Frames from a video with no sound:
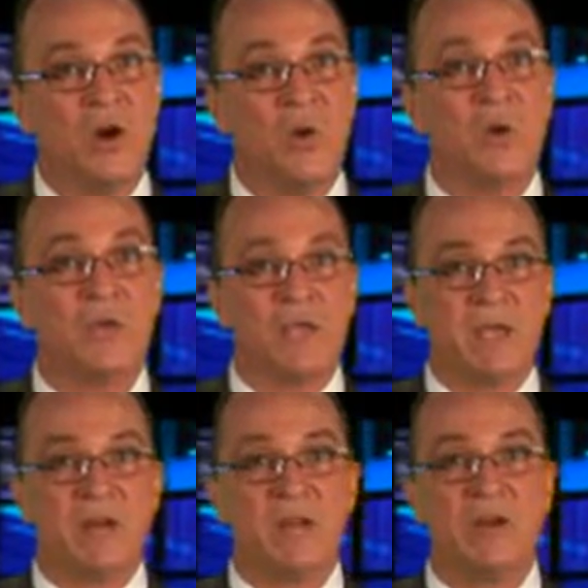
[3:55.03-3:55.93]
the
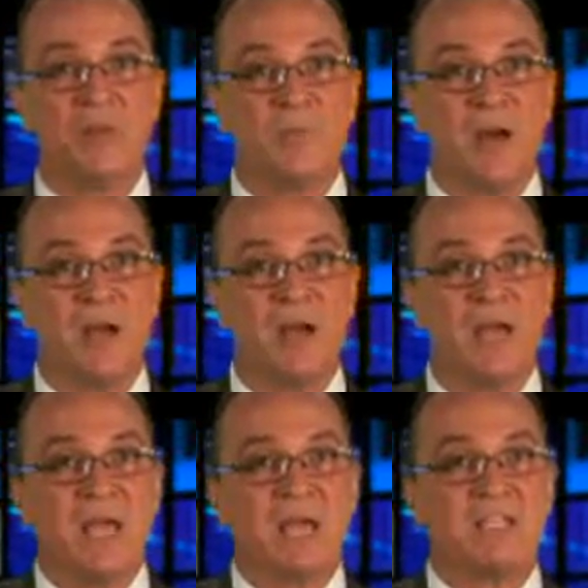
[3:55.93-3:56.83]
analytical buyer
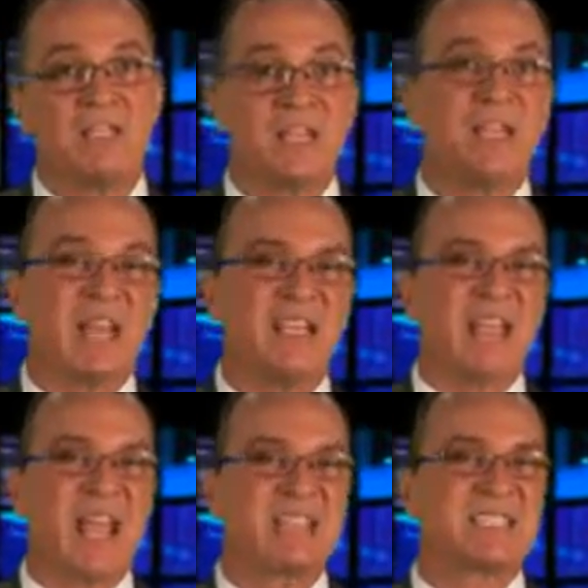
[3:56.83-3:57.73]
is that they like to
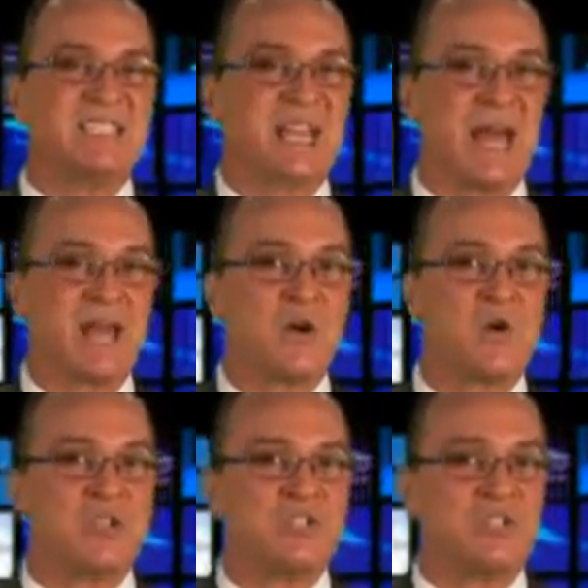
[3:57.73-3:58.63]
ask a lot of
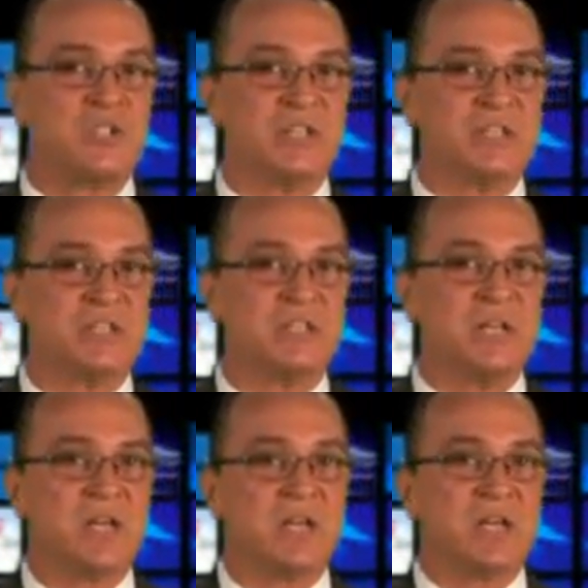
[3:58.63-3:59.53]
questions.
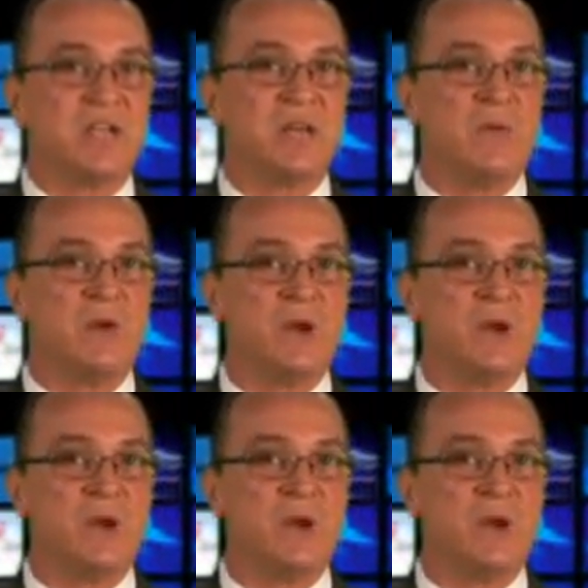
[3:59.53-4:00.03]
They want to know